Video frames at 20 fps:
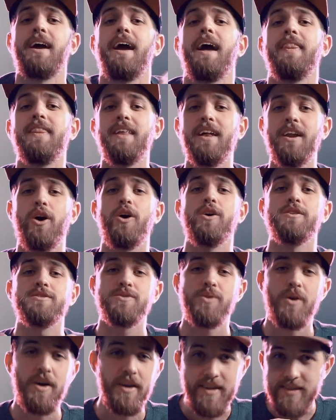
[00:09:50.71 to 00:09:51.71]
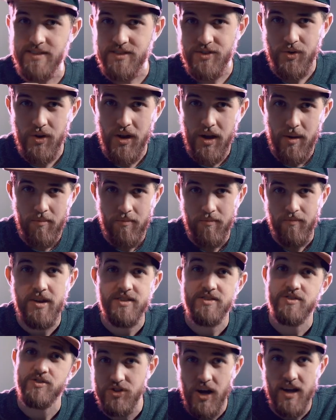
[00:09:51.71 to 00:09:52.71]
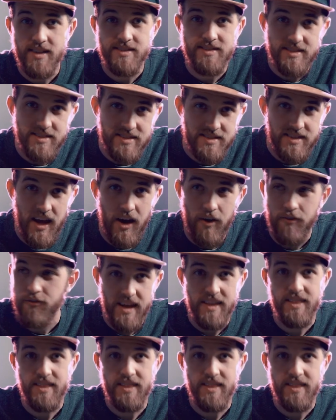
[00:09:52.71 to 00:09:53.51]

And then also on Instagram, it's John C. Stout.